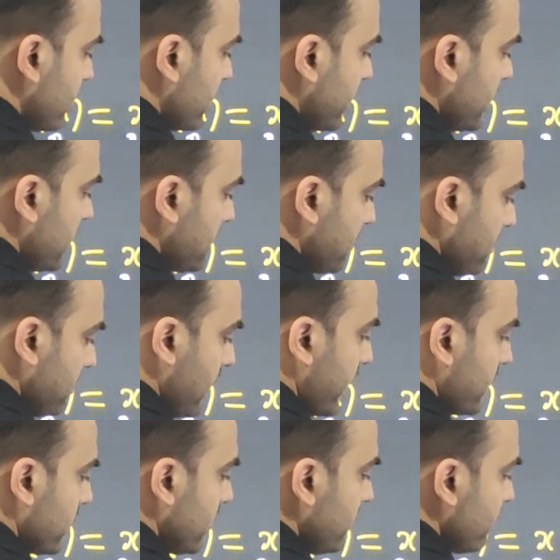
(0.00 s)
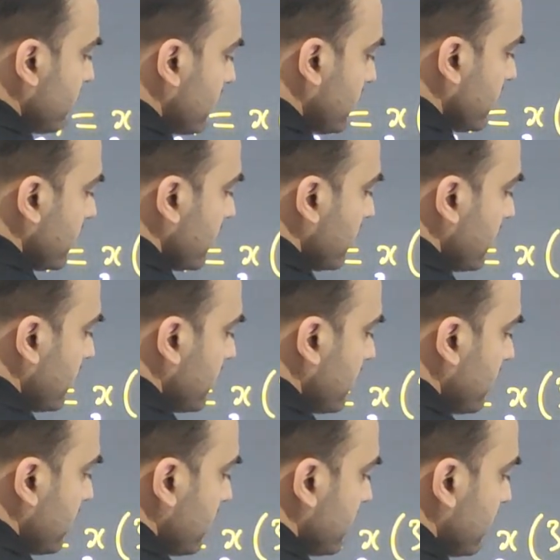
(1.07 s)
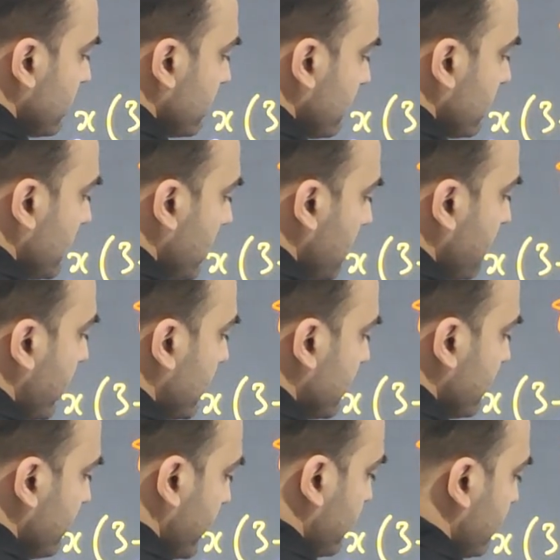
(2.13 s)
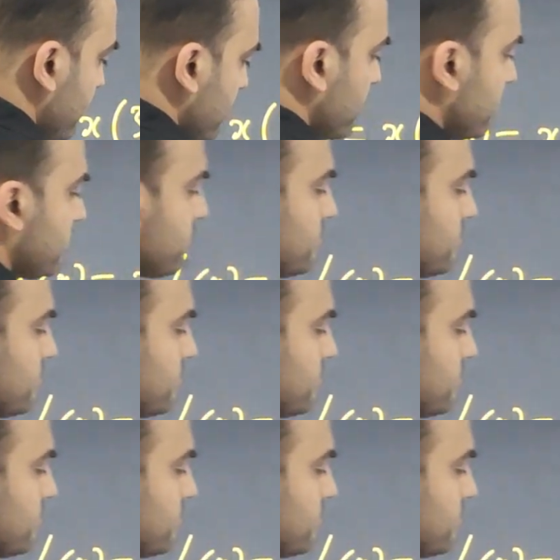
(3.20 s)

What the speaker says: 3 minus 3 minus x,